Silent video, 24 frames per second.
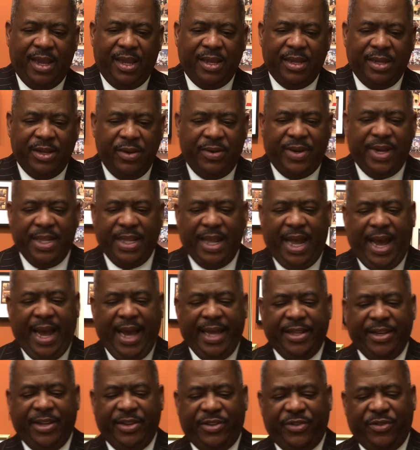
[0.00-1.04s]
You can
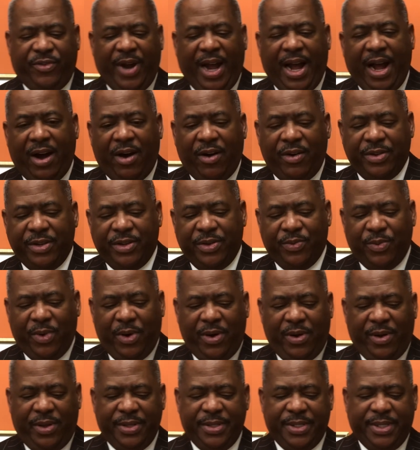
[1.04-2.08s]
either try all you
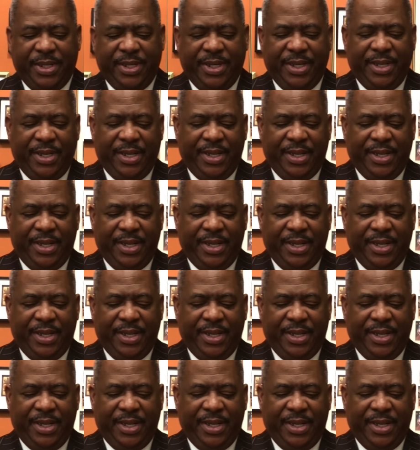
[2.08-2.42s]
want,